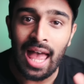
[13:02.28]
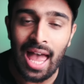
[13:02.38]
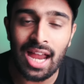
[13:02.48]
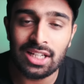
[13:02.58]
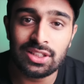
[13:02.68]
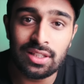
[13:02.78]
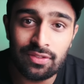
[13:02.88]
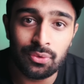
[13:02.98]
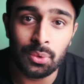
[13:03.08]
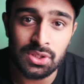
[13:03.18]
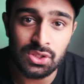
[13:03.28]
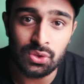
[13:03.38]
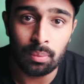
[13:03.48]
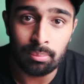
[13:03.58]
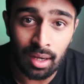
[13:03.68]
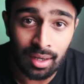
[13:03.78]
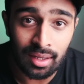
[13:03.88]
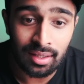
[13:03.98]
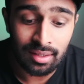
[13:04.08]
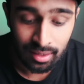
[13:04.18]
actually forces your
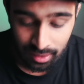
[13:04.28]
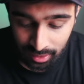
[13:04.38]
mind